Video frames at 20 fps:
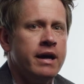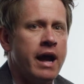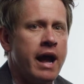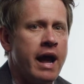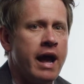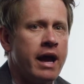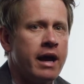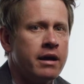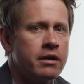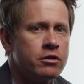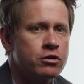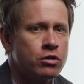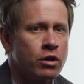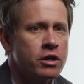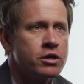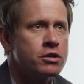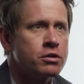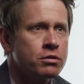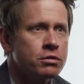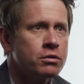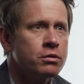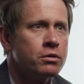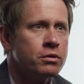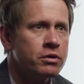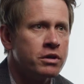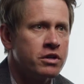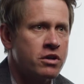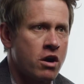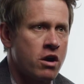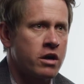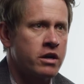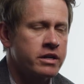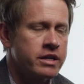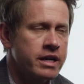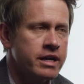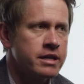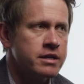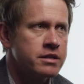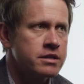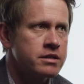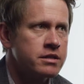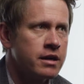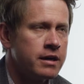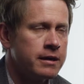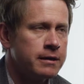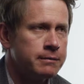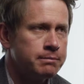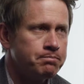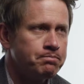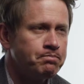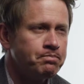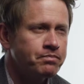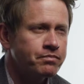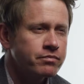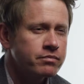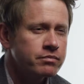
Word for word: and trudge through the dark days um,